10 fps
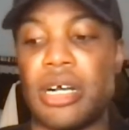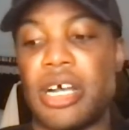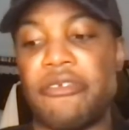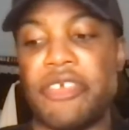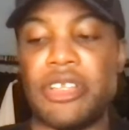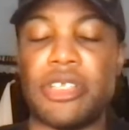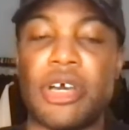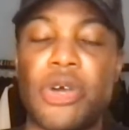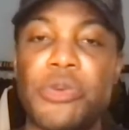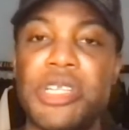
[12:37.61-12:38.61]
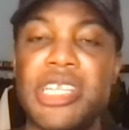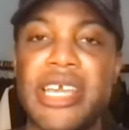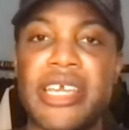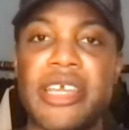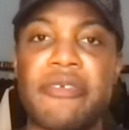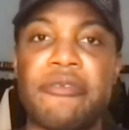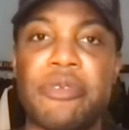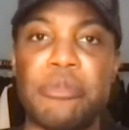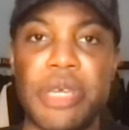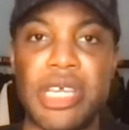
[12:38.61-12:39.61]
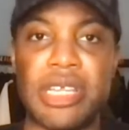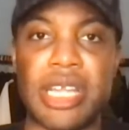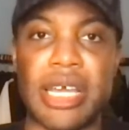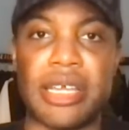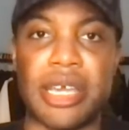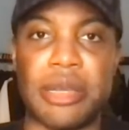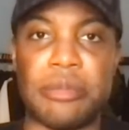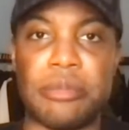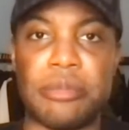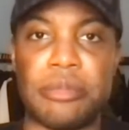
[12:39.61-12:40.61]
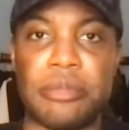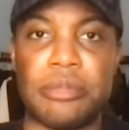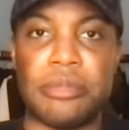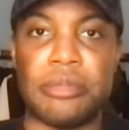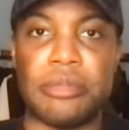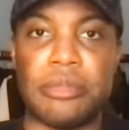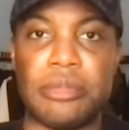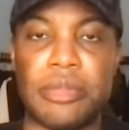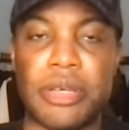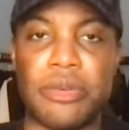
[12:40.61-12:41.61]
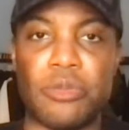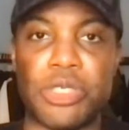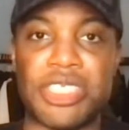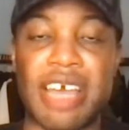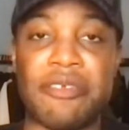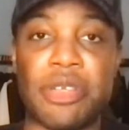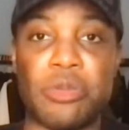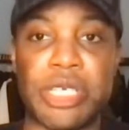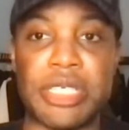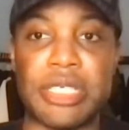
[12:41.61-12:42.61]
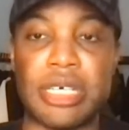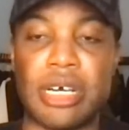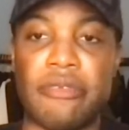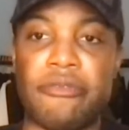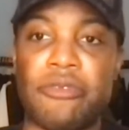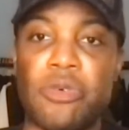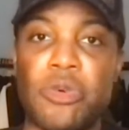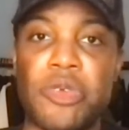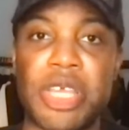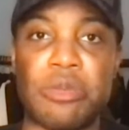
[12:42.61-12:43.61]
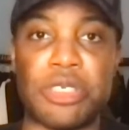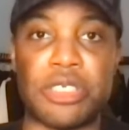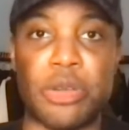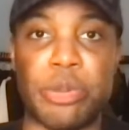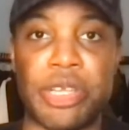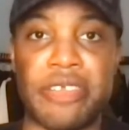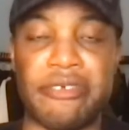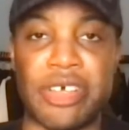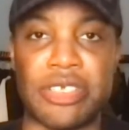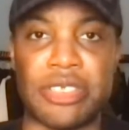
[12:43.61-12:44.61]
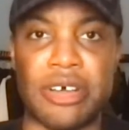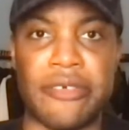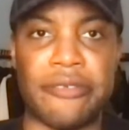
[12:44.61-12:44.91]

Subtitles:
I think the only negative for me in that game was David Luiz. I thought he was sloppy in the first half.